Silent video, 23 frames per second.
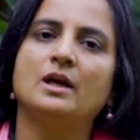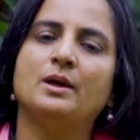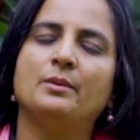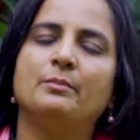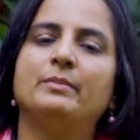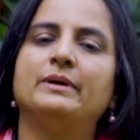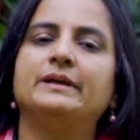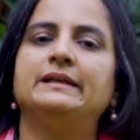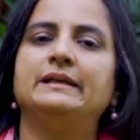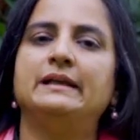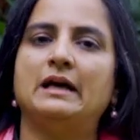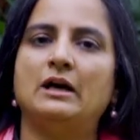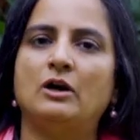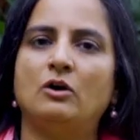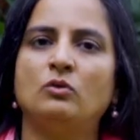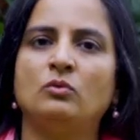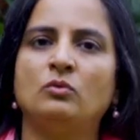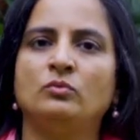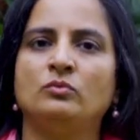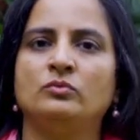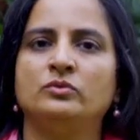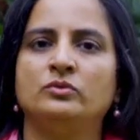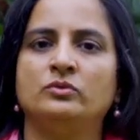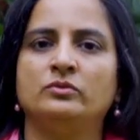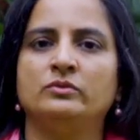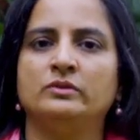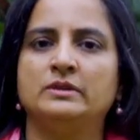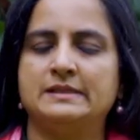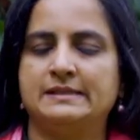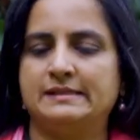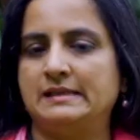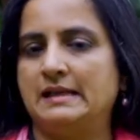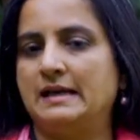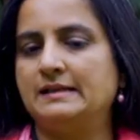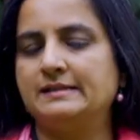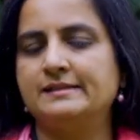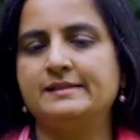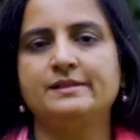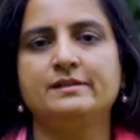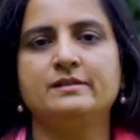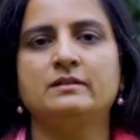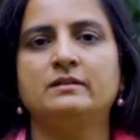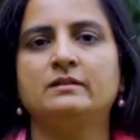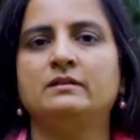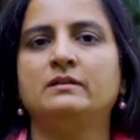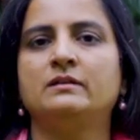But now, this last
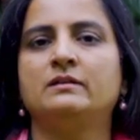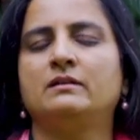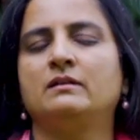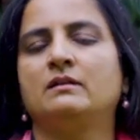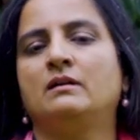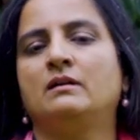year,